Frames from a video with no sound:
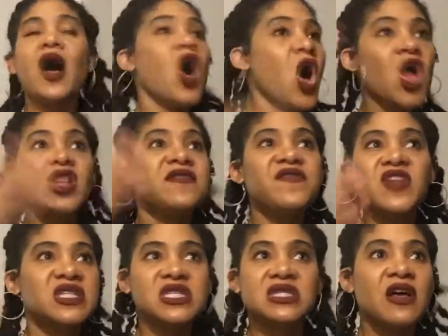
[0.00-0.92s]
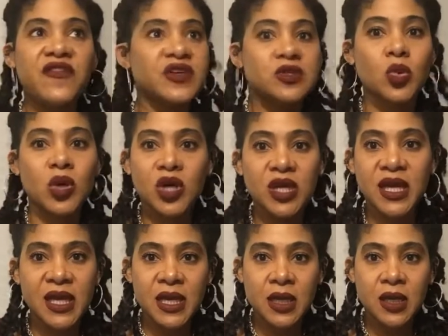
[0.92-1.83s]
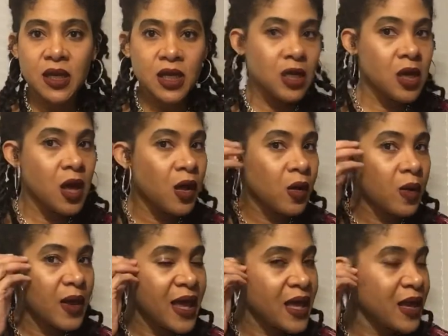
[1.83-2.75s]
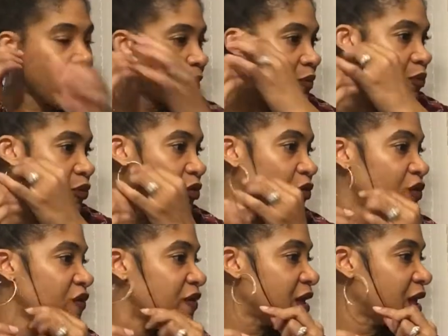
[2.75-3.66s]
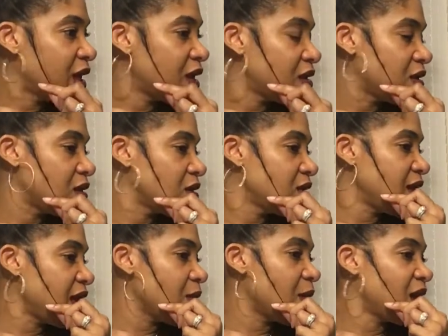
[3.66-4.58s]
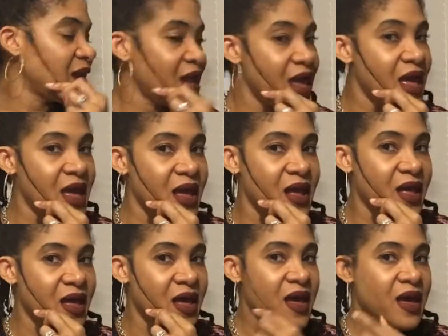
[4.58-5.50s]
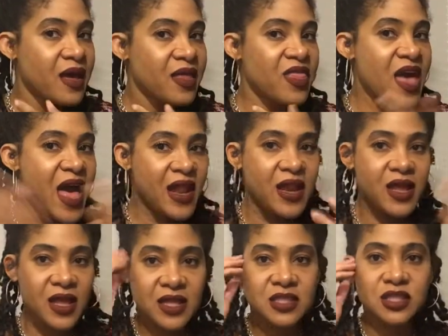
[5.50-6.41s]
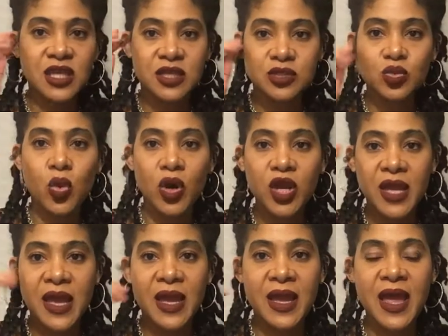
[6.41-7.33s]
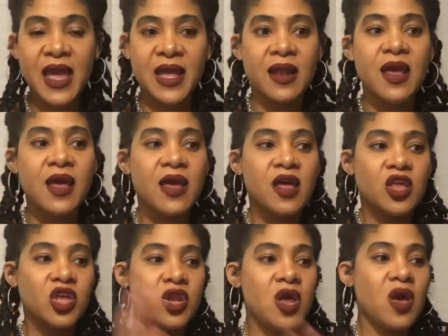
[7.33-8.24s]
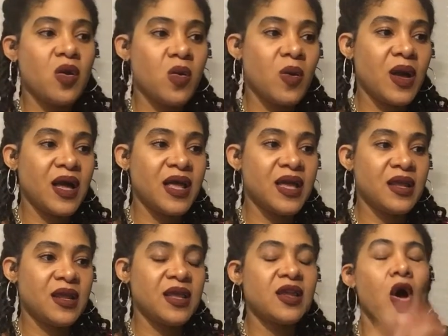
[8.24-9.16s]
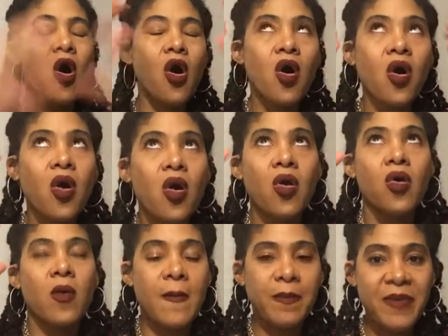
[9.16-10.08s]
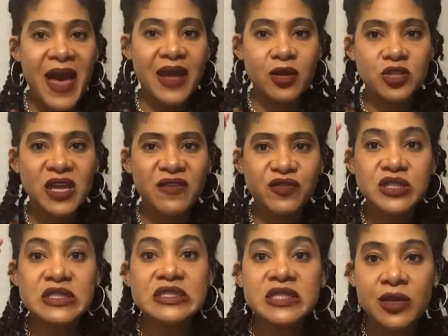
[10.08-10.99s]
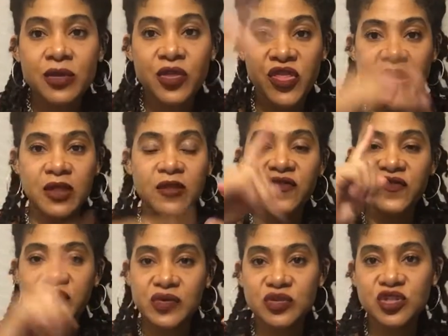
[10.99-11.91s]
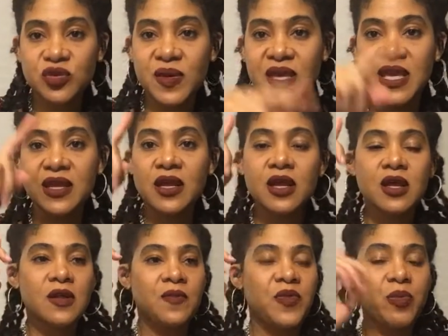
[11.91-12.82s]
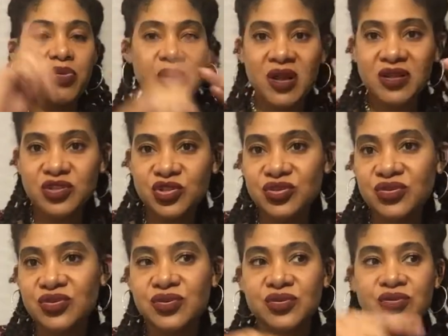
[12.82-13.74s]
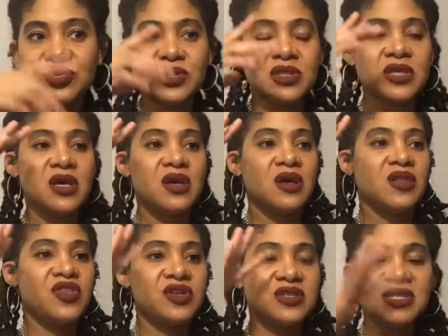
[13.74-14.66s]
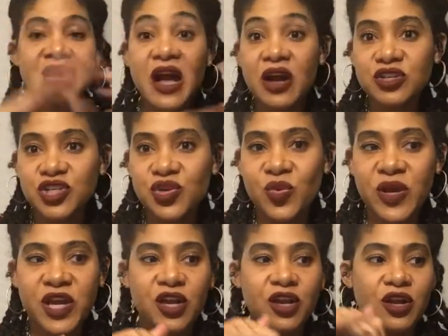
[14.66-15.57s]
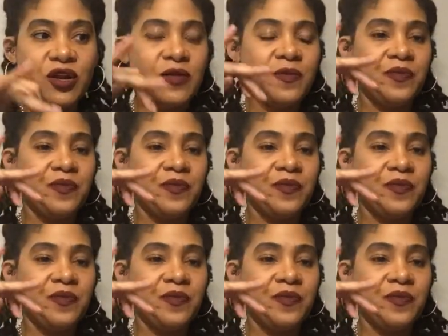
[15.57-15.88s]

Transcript: All of this stuff is working, you know, and I'm proving it day by day that it's working. And, you know, it all matters. Every single thing, the food you eat, the products you use, the styles you wear,